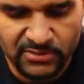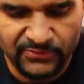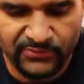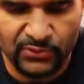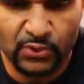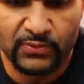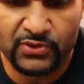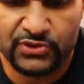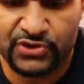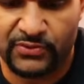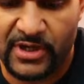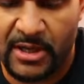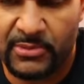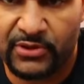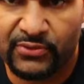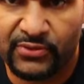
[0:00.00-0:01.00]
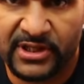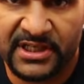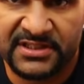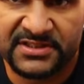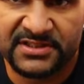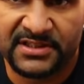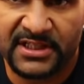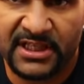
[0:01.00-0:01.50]
Fluval ceramic
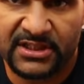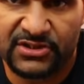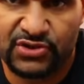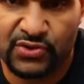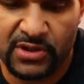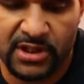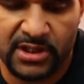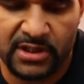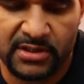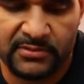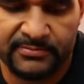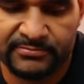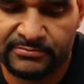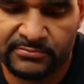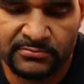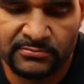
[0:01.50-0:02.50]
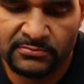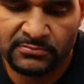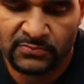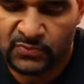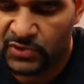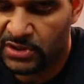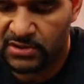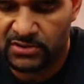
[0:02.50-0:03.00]
rings in the next tray.
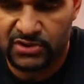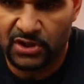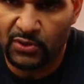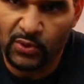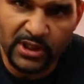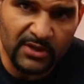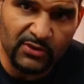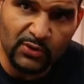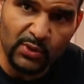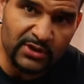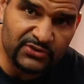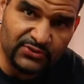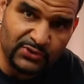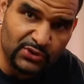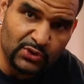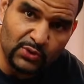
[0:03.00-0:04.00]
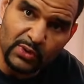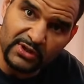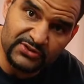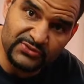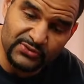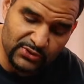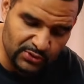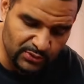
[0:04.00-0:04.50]
So whatever works for you,
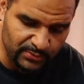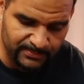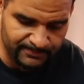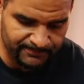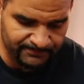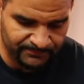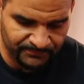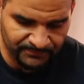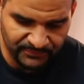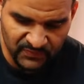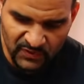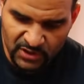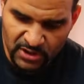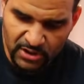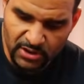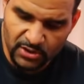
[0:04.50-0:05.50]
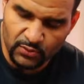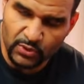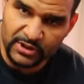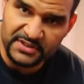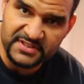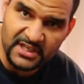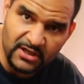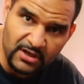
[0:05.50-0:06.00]
works for you. We're
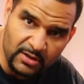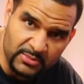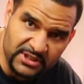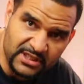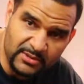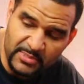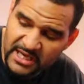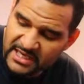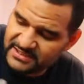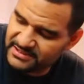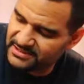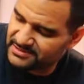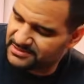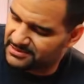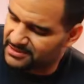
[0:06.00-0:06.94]
going to take our media baskets,